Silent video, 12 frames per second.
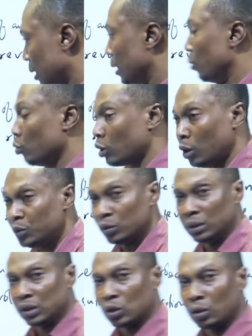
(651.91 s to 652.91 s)
We'll come to
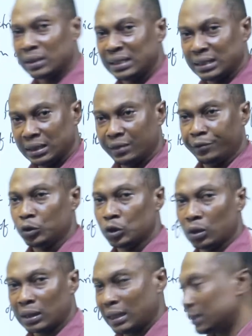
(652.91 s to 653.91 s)
discuss it in future
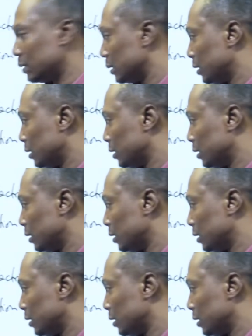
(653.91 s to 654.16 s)
classes.